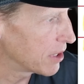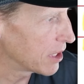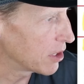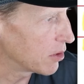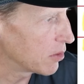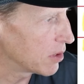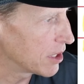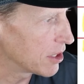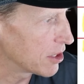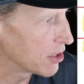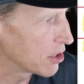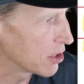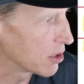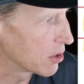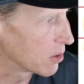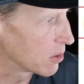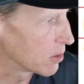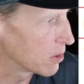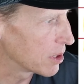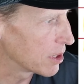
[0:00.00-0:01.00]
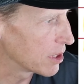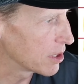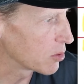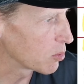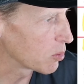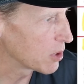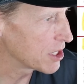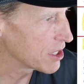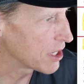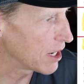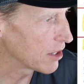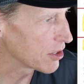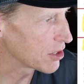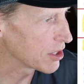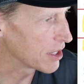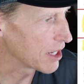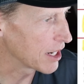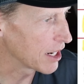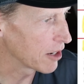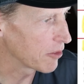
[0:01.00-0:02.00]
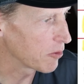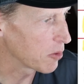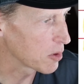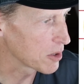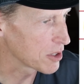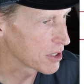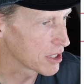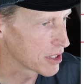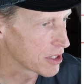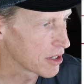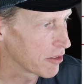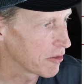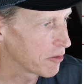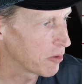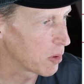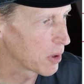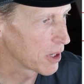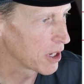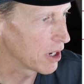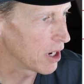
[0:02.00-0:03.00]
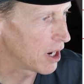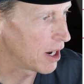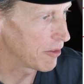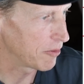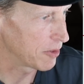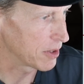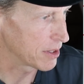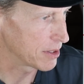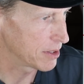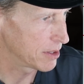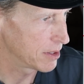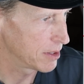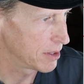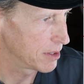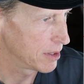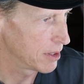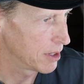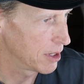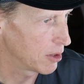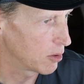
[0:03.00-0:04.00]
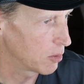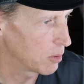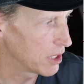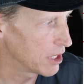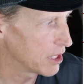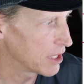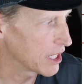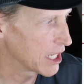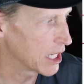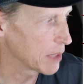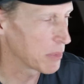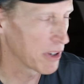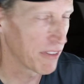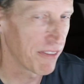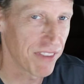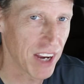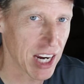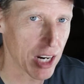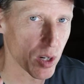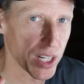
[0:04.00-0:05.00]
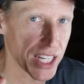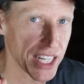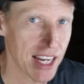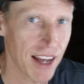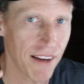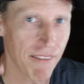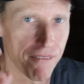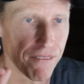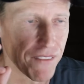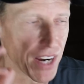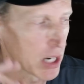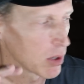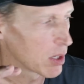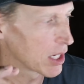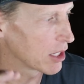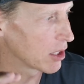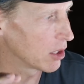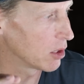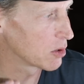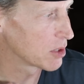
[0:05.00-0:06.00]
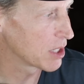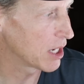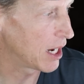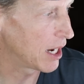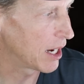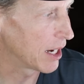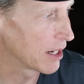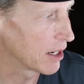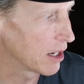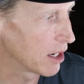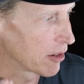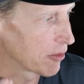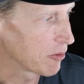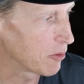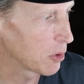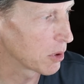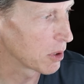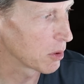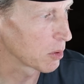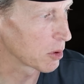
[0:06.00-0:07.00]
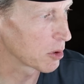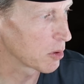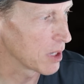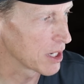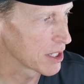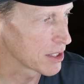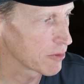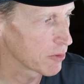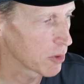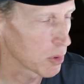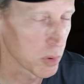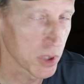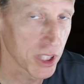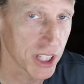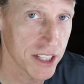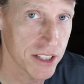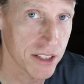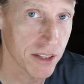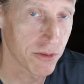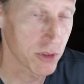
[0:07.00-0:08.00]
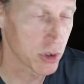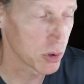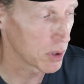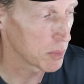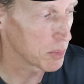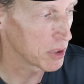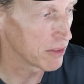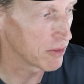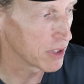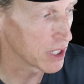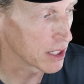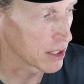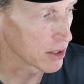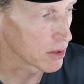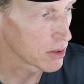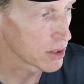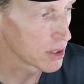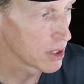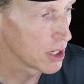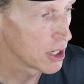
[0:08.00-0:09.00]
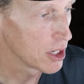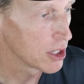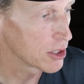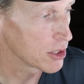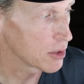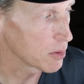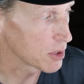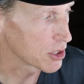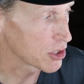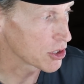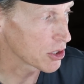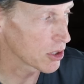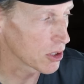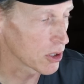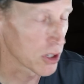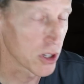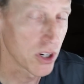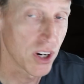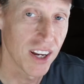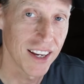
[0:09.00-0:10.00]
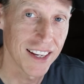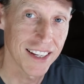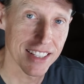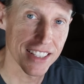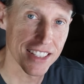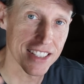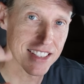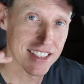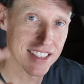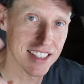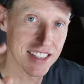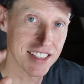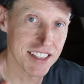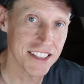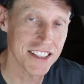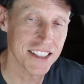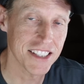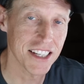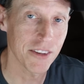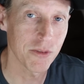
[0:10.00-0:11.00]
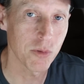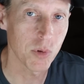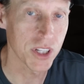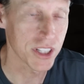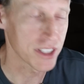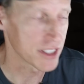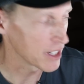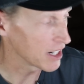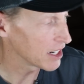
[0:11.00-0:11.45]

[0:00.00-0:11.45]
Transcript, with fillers: thing you need to do is reach out to the Air Force's FOIA office. We need to keep a very, very close eye on FOIA requests for release of UAP videos to ensure consistency of what